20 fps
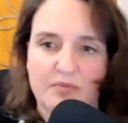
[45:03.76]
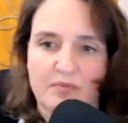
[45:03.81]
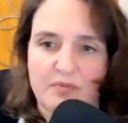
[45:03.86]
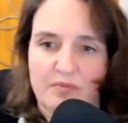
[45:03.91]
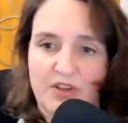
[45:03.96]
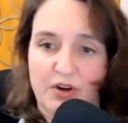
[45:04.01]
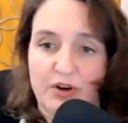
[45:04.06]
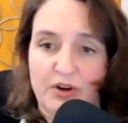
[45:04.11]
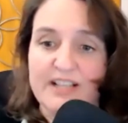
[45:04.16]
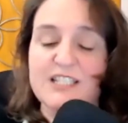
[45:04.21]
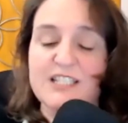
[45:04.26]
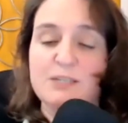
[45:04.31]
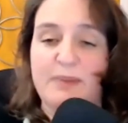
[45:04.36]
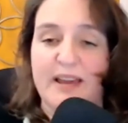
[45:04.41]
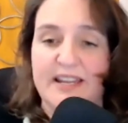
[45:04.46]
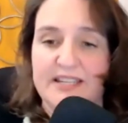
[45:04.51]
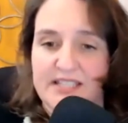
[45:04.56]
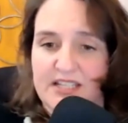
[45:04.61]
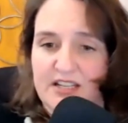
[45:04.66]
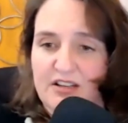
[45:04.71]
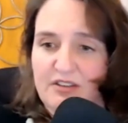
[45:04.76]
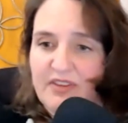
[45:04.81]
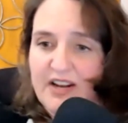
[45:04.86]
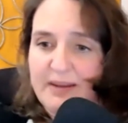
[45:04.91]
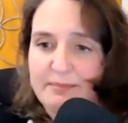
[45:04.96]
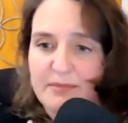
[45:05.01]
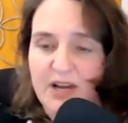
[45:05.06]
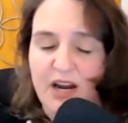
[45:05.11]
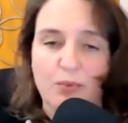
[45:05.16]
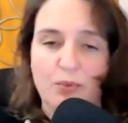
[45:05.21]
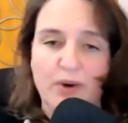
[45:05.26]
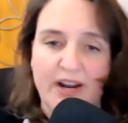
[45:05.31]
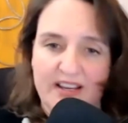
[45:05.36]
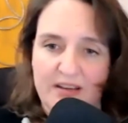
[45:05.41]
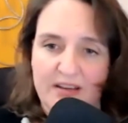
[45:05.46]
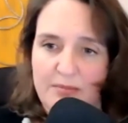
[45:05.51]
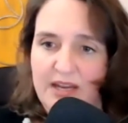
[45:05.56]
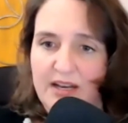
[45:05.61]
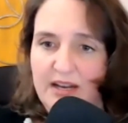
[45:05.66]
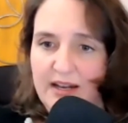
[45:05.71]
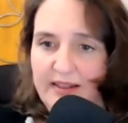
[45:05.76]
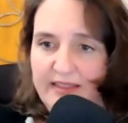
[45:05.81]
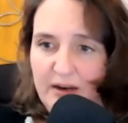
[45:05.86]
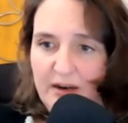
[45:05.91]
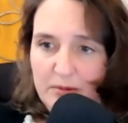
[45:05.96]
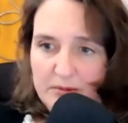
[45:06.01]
they're expensive, and I'm not recommending them.